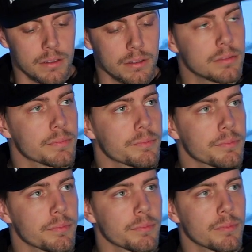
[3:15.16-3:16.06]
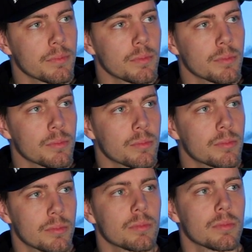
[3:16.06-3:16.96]
Trapped Under Ice, the whole
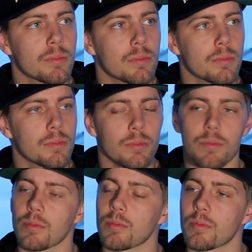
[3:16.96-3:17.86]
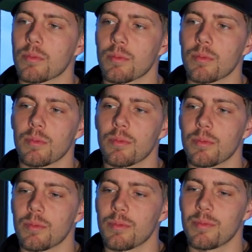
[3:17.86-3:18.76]
band was a Simpson character, what
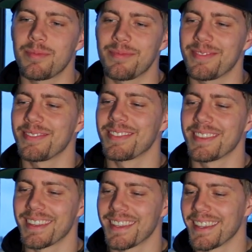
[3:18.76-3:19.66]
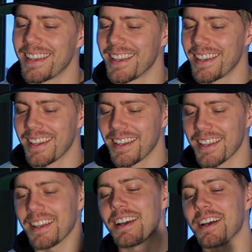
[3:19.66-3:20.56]
character would it be and
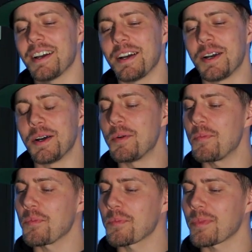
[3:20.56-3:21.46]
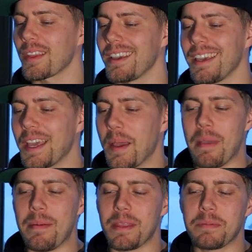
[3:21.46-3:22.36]
why? Um,
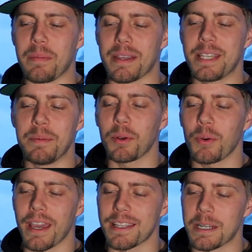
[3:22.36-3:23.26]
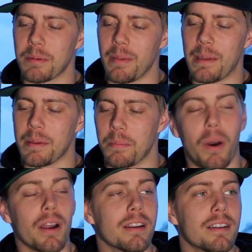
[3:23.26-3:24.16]
maybe this might be a typical answer, but maybe
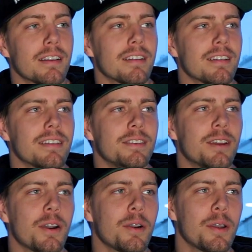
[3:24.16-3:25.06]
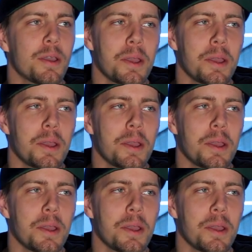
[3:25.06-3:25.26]
Bart, you know,